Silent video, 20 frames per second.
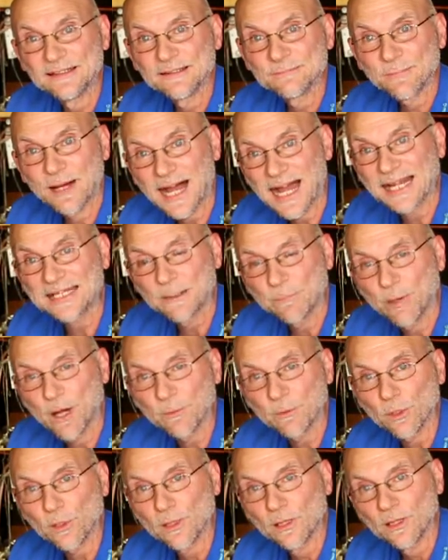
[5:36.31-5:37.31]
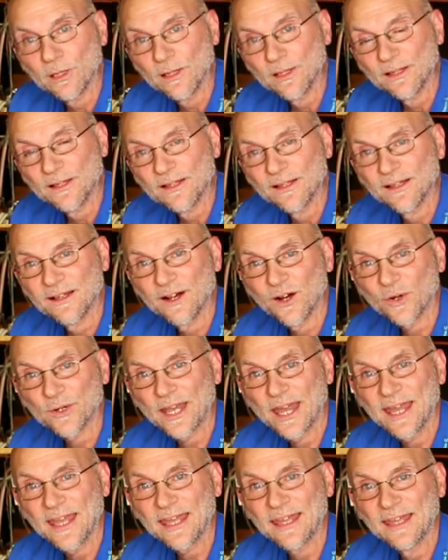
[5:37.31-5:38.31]
behind the bubble,
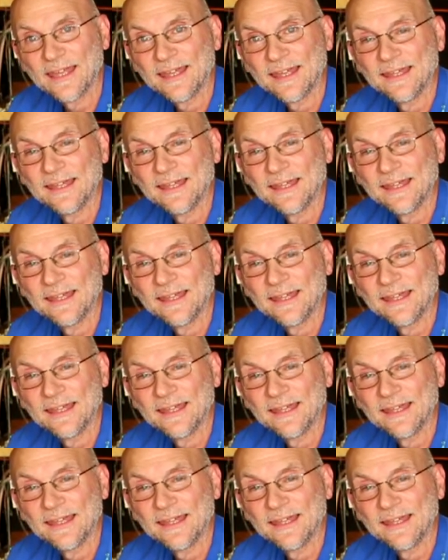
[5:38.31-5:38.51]
okay?